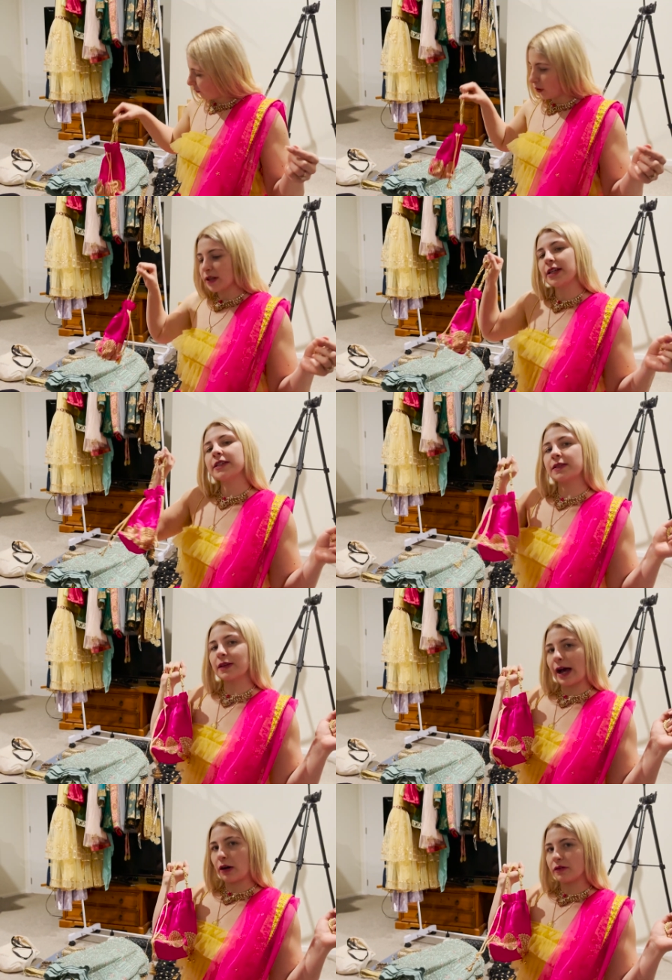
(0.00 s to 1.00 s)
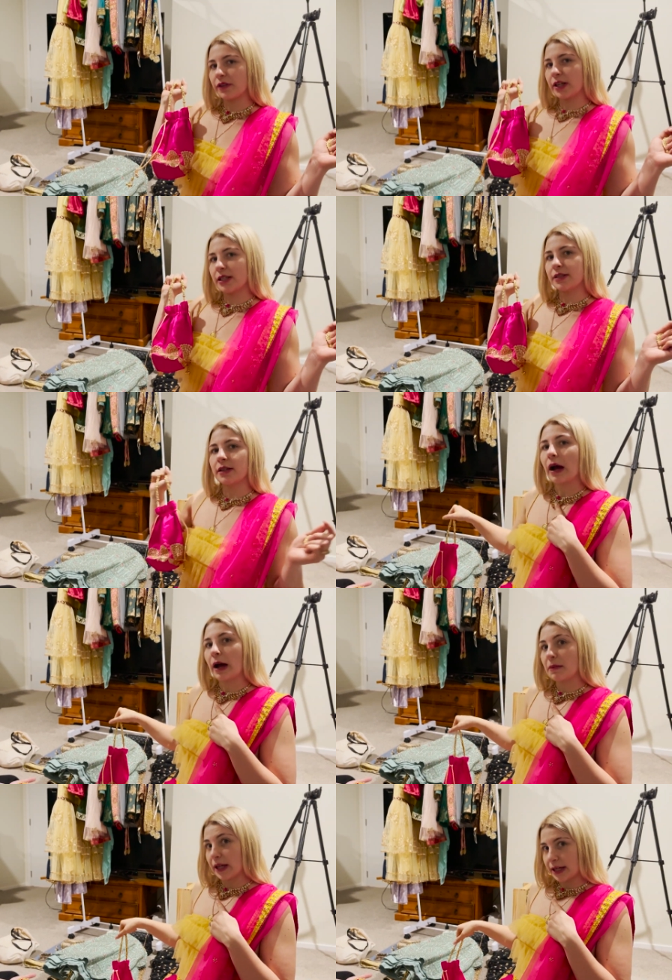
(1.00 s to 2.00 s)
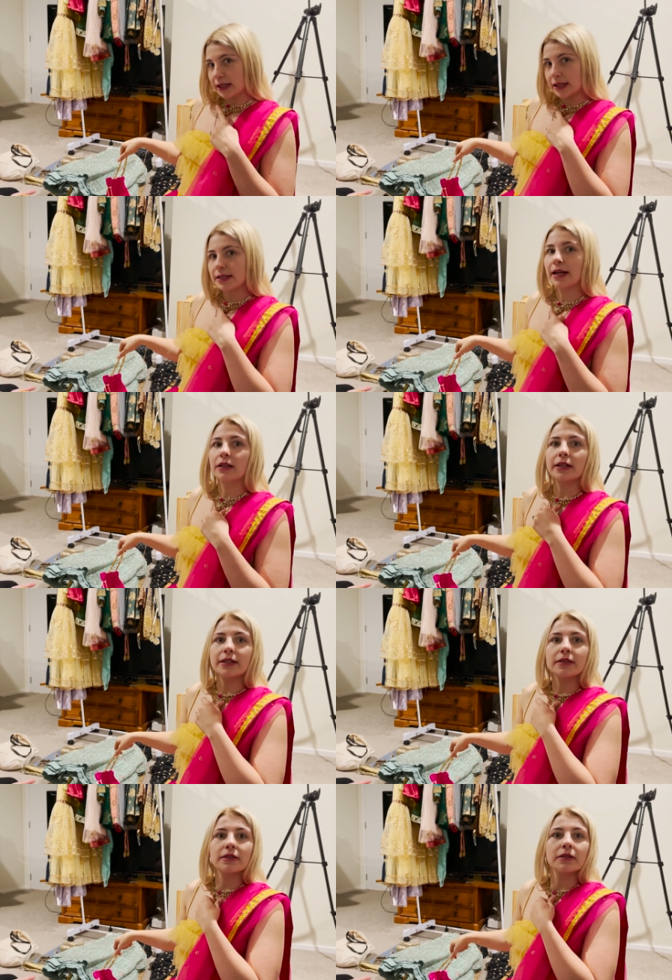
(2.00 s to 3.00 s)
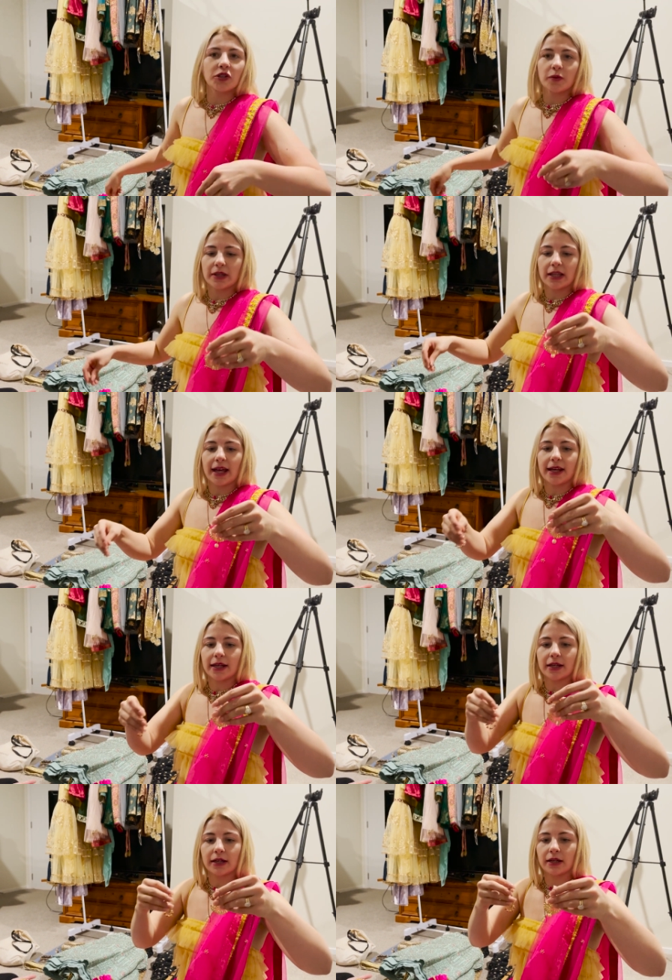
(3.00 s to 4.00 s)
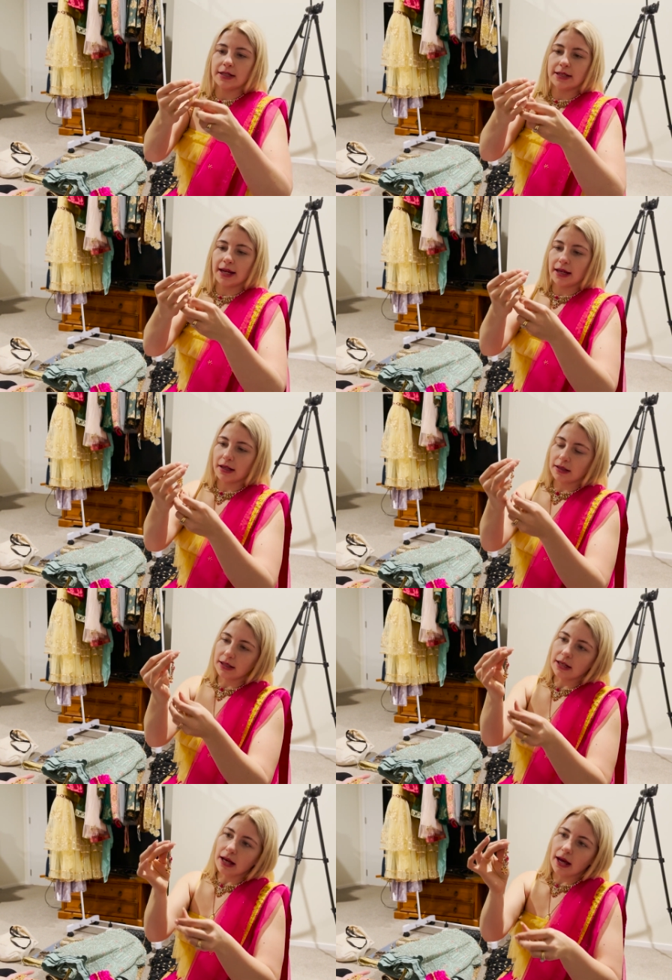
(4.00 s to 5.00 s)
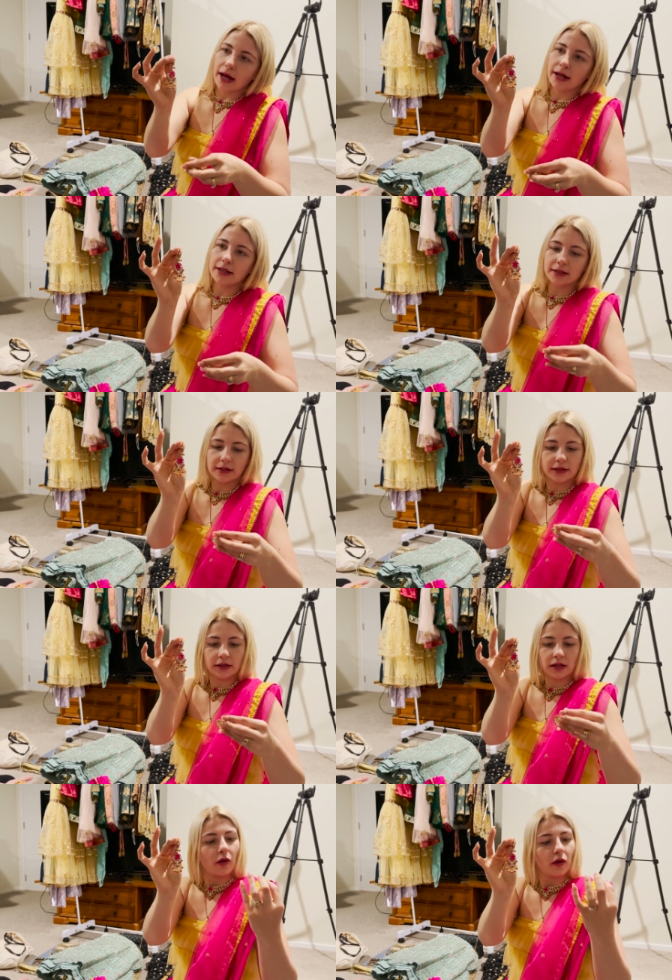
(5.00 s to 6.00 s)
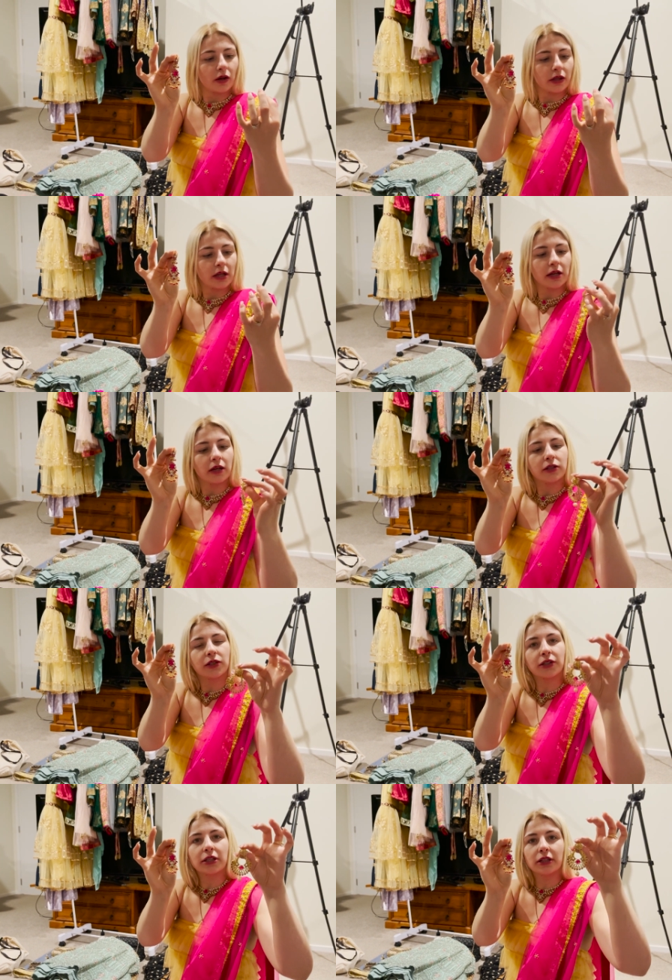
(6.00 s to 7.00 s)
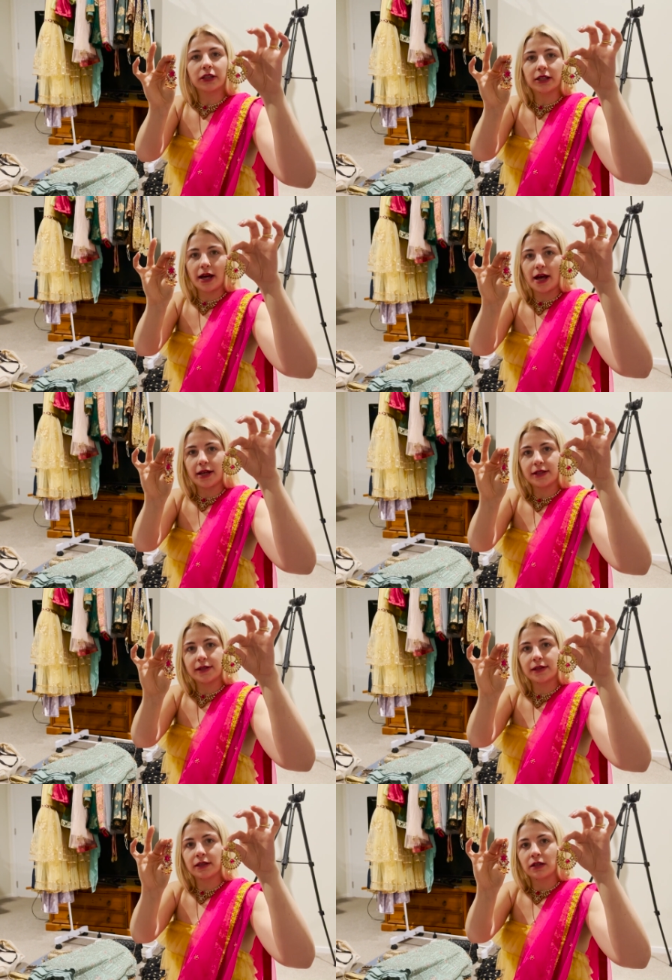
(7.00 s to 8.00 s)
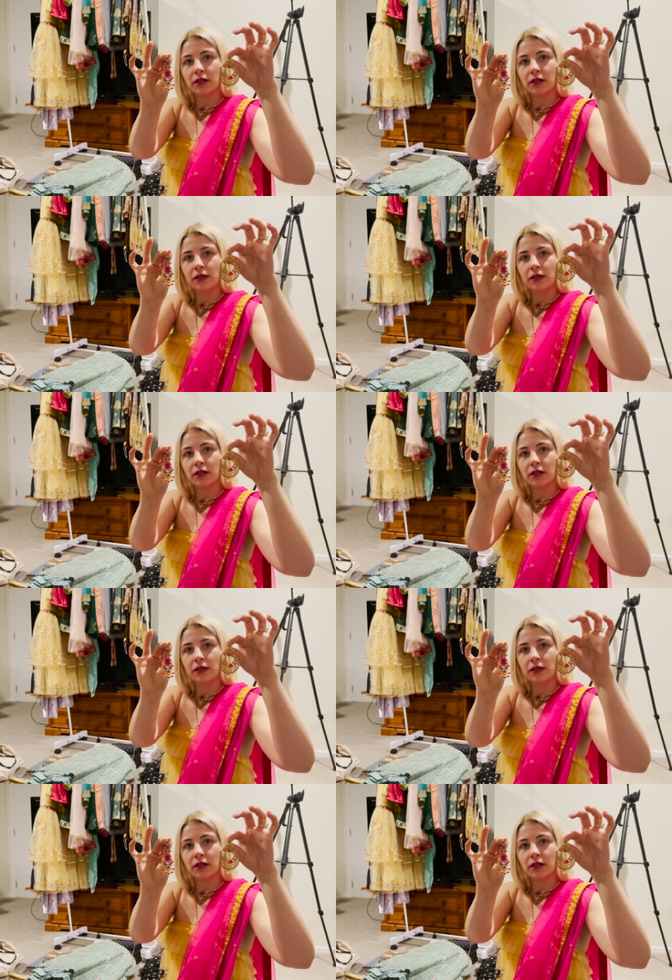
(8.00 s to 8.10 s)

For this outfit, I'm liking this necklace. Do we like the dangly guys or the circular guys?